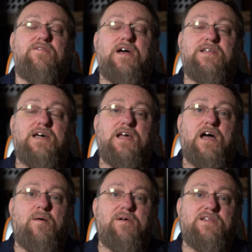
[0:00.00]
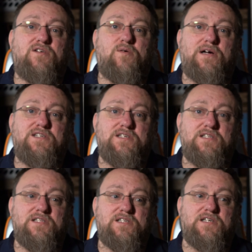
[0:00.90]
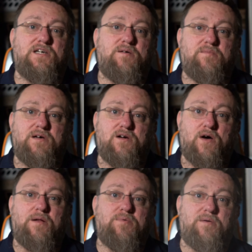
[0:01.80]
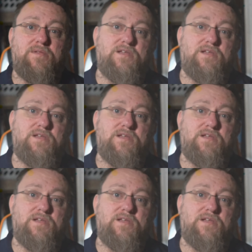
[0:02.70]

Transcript: If you guys got any comments or questions, go ahead and put them in